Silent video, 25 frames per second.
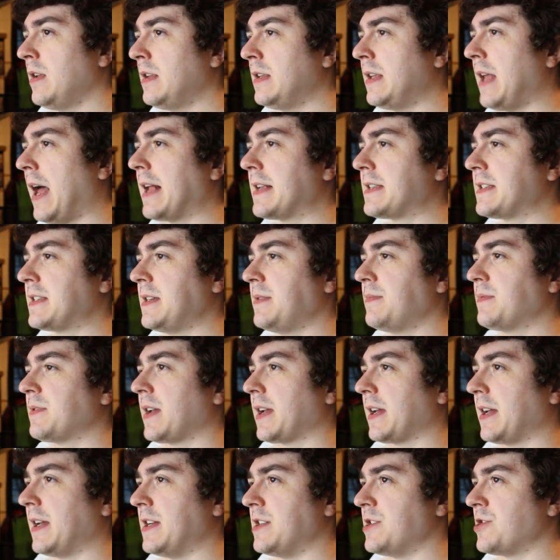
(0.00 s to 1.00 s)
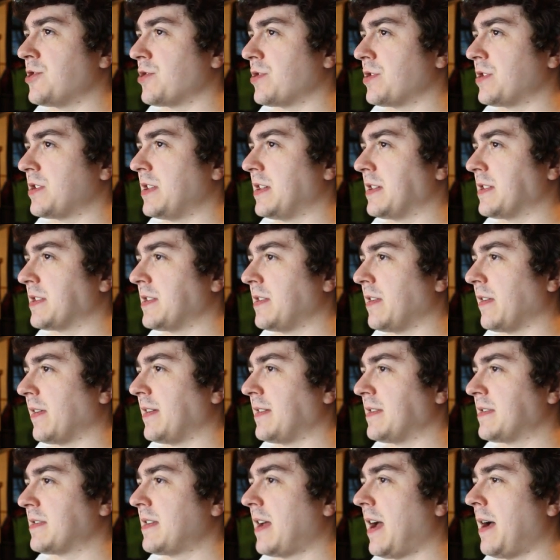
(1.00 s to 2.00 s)
that seems like an interesting
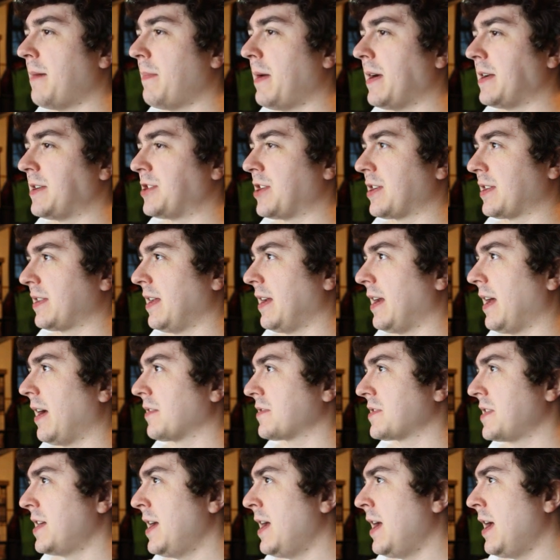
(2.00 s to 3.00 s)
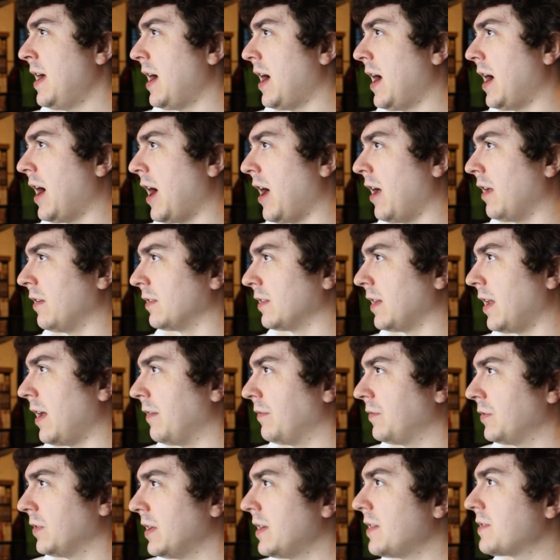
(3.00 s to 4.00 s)
series. I might check that out. Uh,
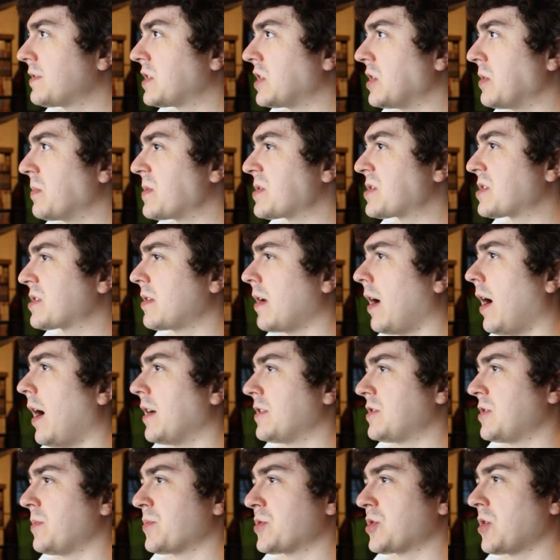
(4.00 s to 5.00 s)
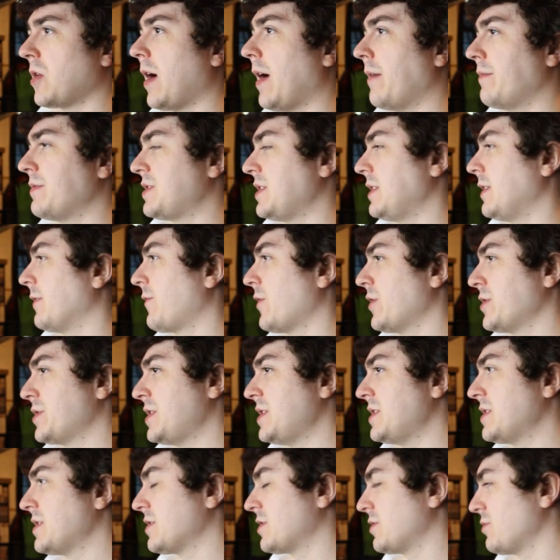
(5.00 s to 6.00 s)
Love Live Superstar. Uh, Superstar. I haven't seen the first
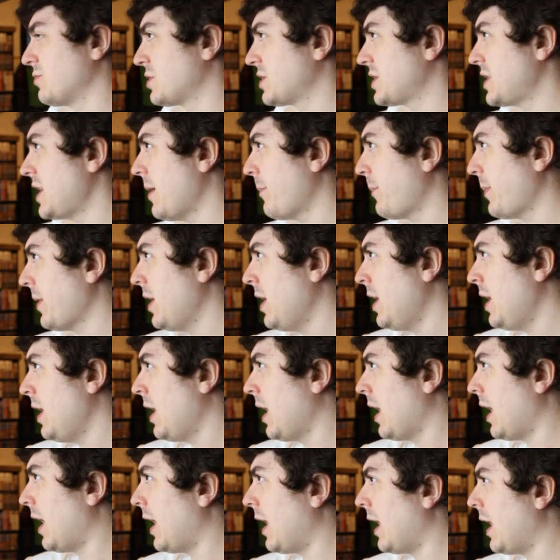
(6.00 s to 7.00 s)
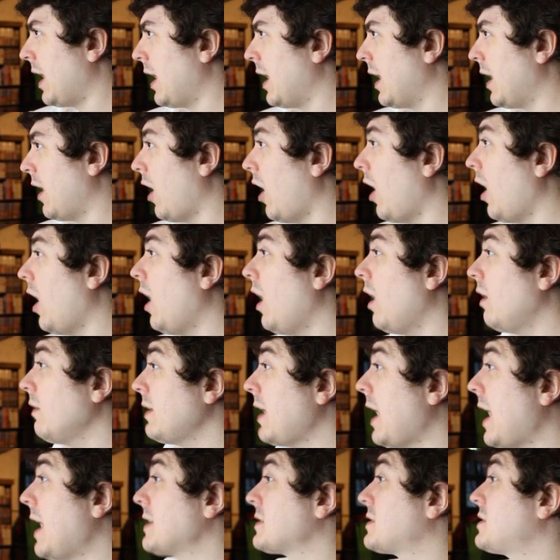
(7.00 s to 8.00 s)
season, so skip. Uh, oh
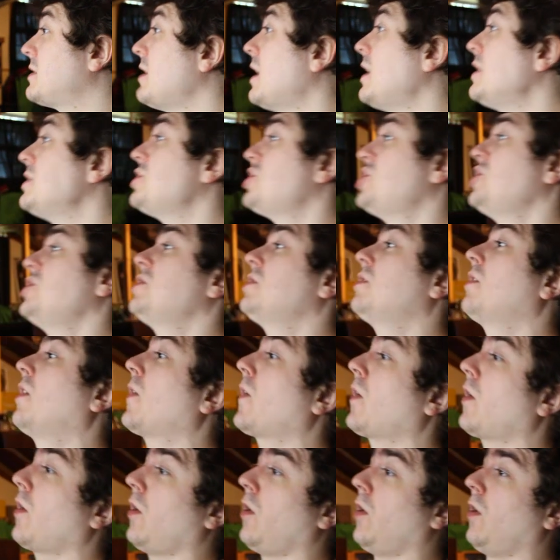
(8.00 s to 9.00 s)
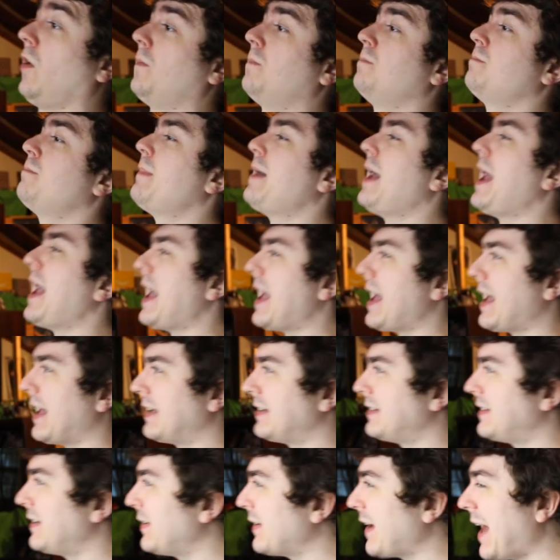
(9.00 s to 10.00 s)
yes, Dungeon Girl.
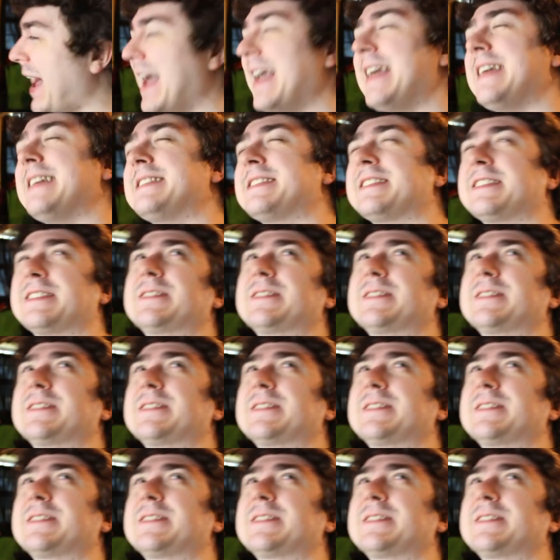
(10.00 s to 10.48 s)
Man, dude, I, it's